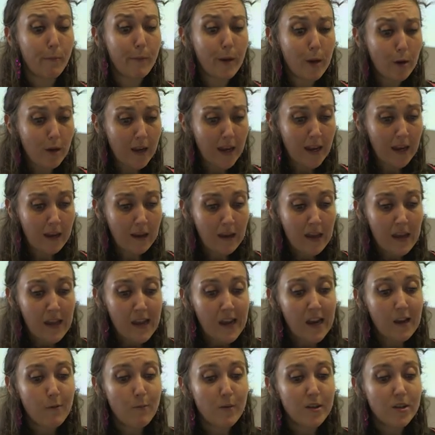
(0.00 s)
beauty
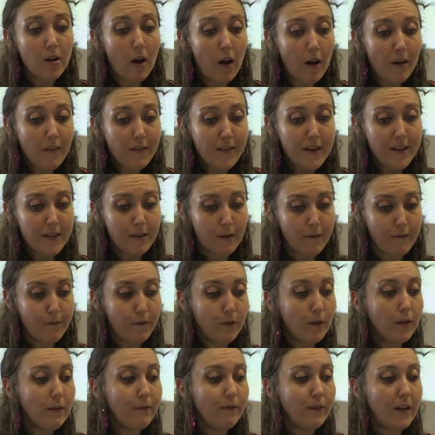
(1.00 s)
in which all things are
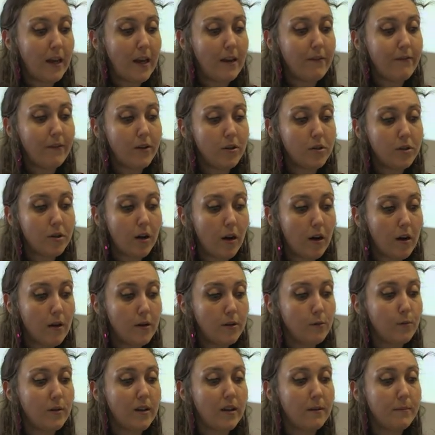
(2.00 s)
full of life and
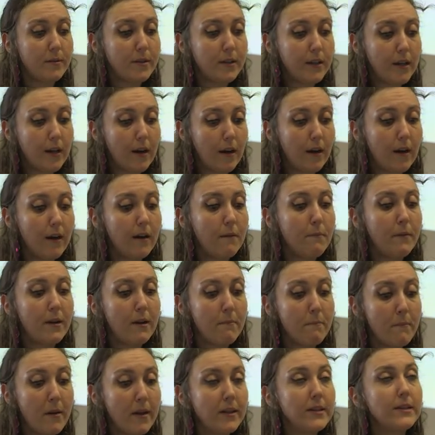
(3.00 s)
charged with an obscure but
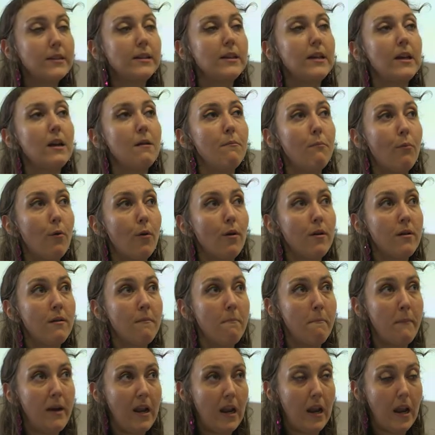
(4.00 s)
immensely
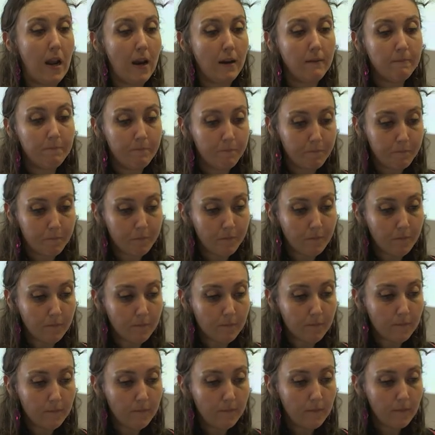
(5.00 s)
important meaning.
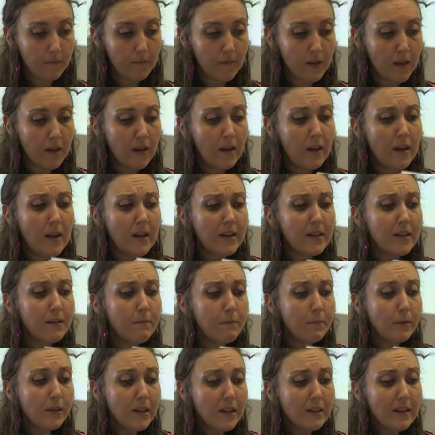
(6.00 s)

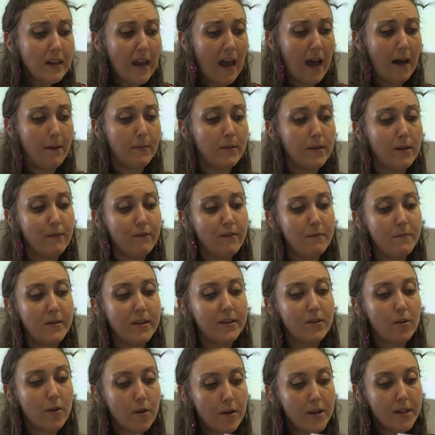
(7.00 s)
Completely absent from
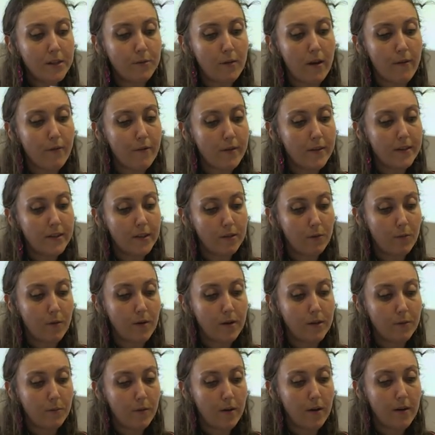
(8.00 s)
this earnest reference to
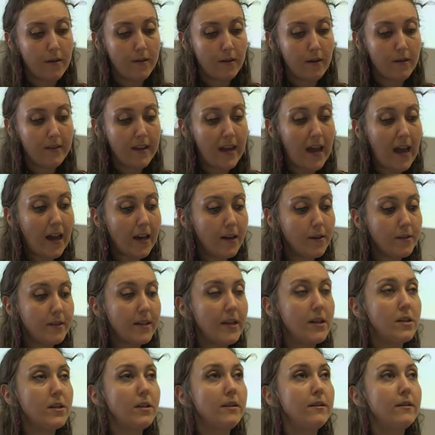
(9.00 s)
Wordsworth are the
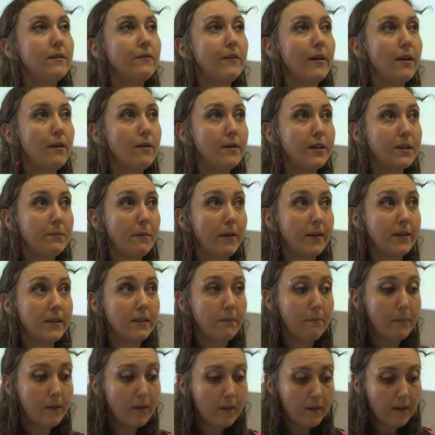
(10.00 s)
accusations of
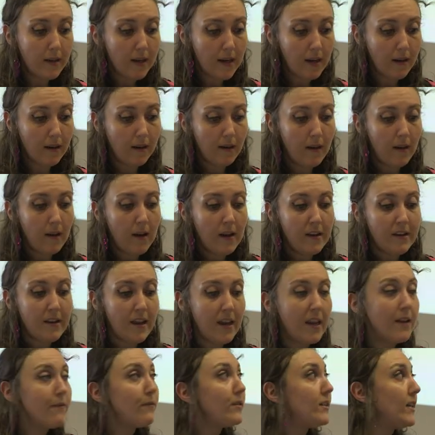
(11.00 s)
irresponsibility,
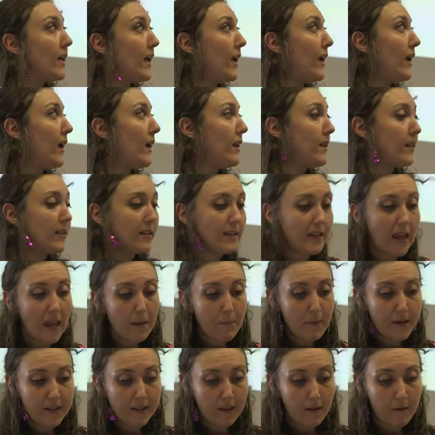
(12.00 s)
naivete, and
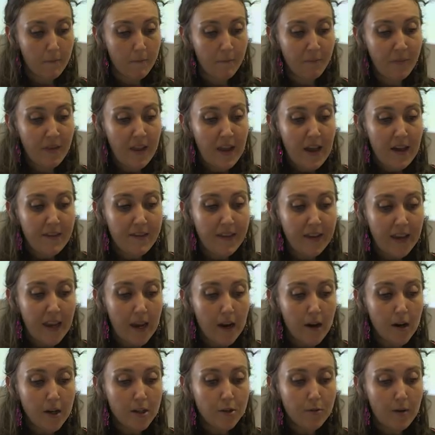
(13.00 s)
escapism that
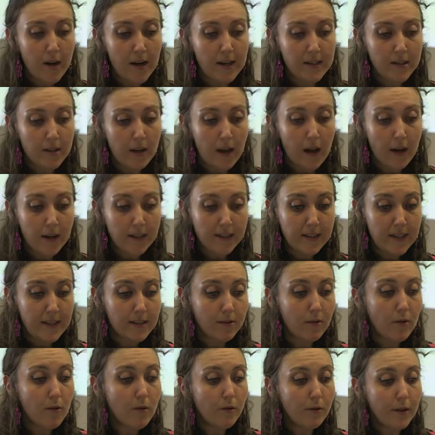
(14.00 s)
characterized
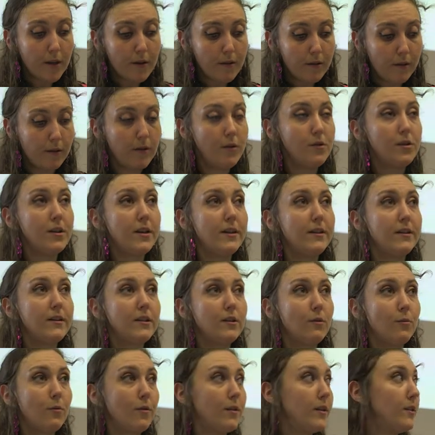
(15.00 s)
Huxley's earlier allusions
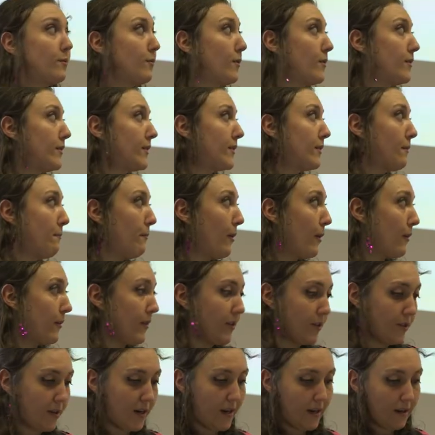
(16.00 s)
to Wordsworth's
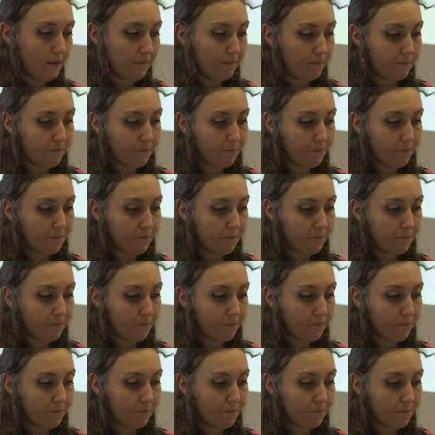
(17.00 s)
poetry.